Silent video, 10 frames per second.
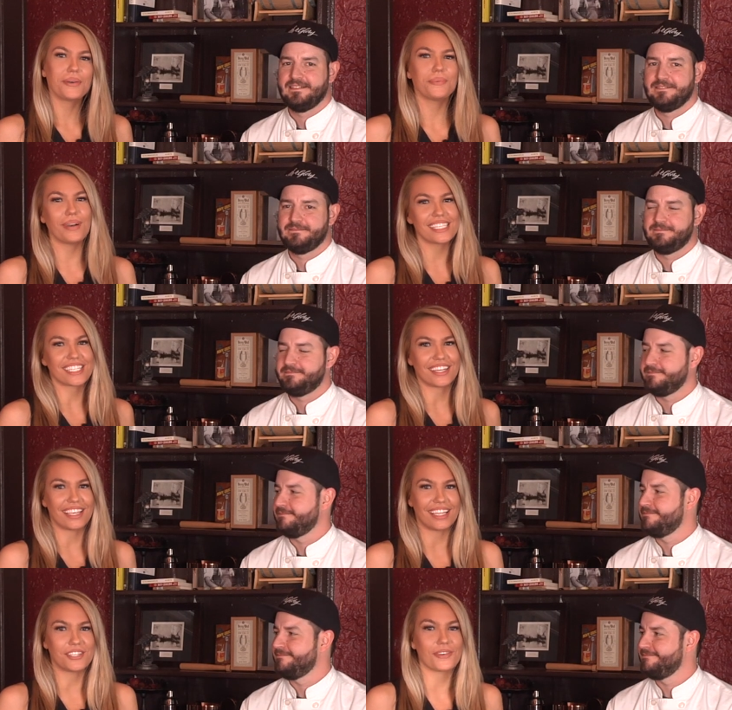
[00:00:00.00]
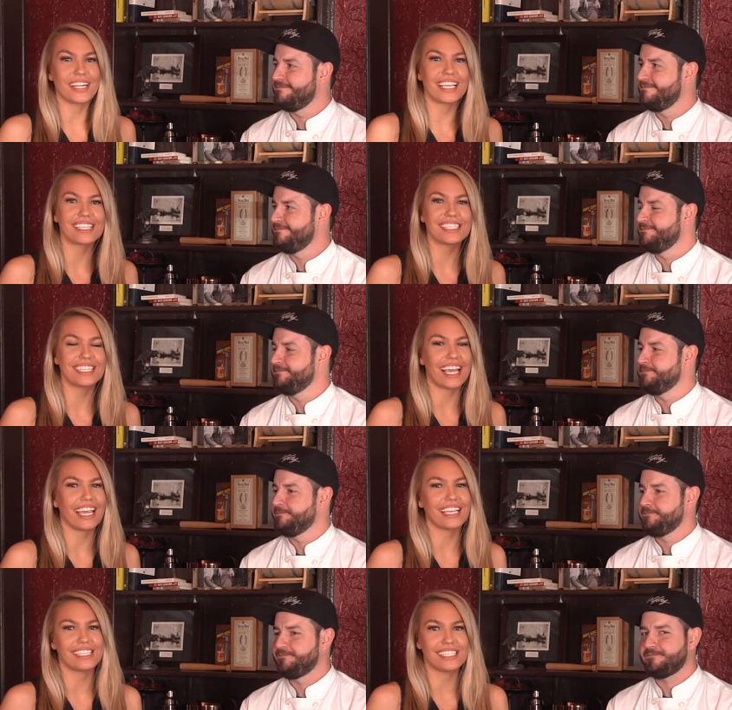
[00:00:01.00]
Speaker 1: What's cooking? Joining us
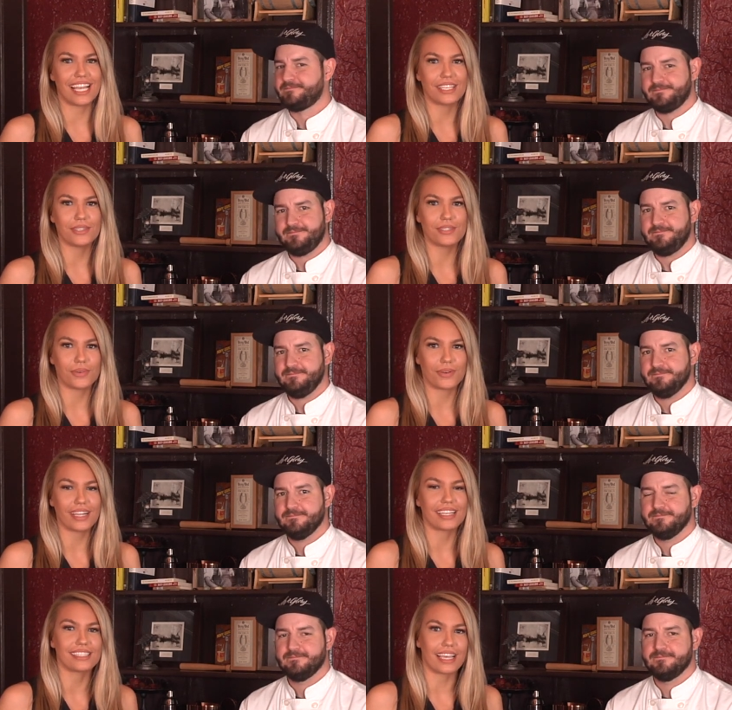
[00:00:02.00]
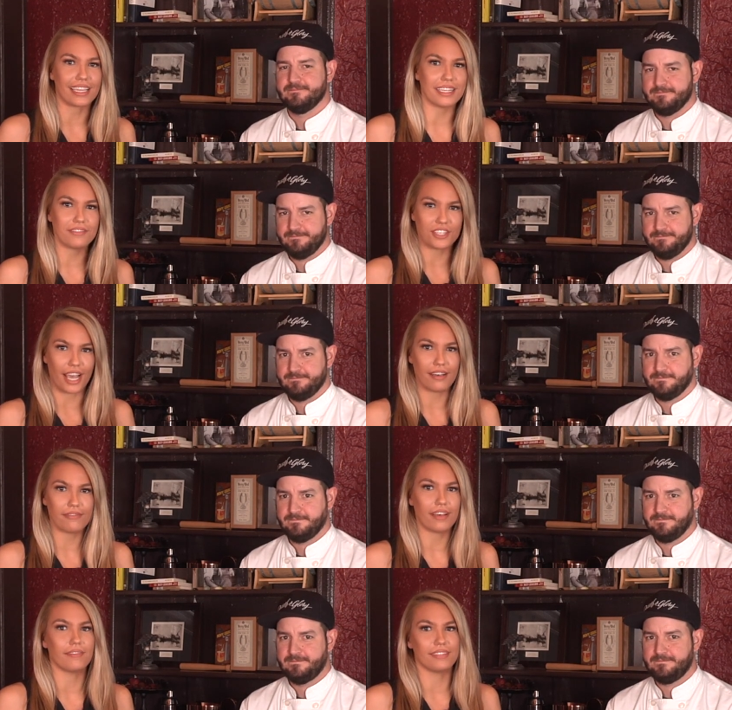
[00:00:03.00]
today is Daniel Doerr, Executive Chef
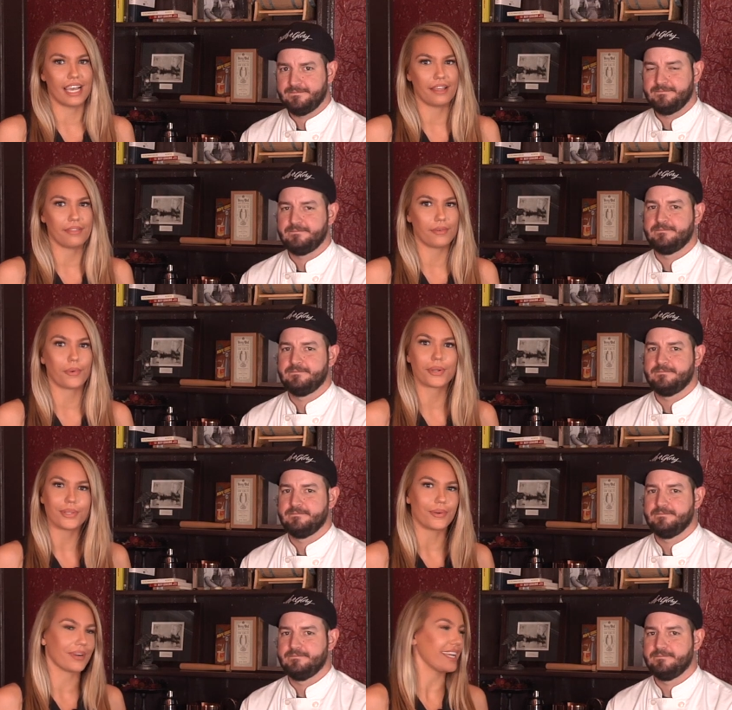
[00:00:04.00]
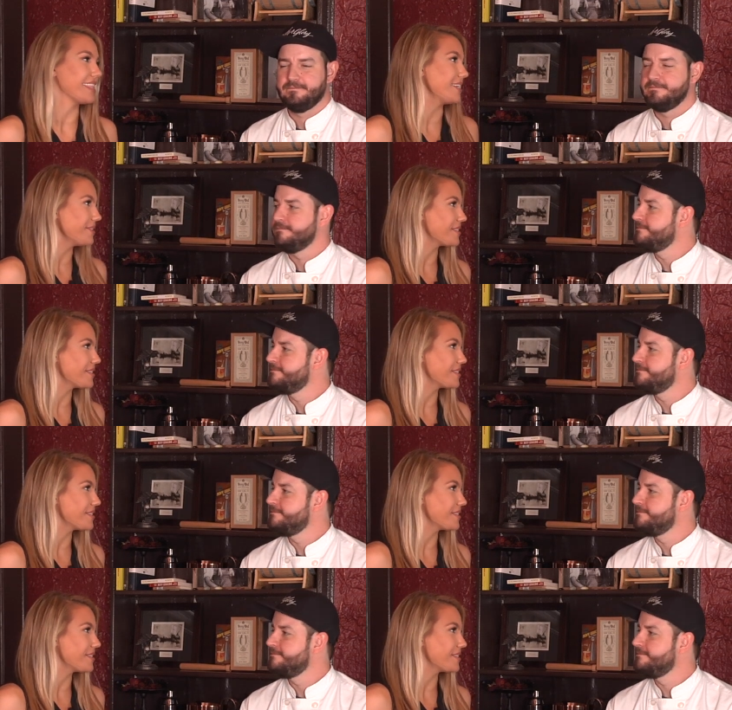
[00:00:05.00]
of Death or Glory. Thank you